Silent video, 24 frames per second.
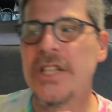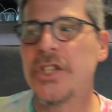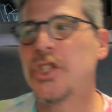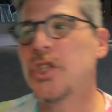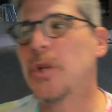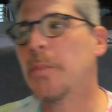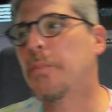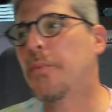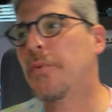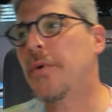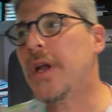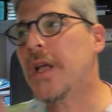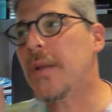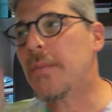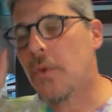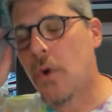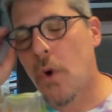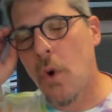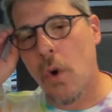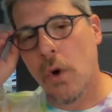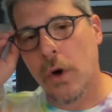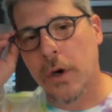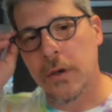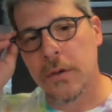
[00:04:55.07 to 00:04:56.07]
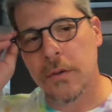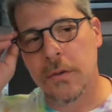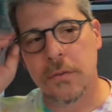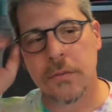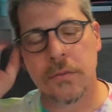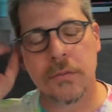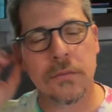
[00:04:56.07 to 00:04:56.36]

the Supreme Court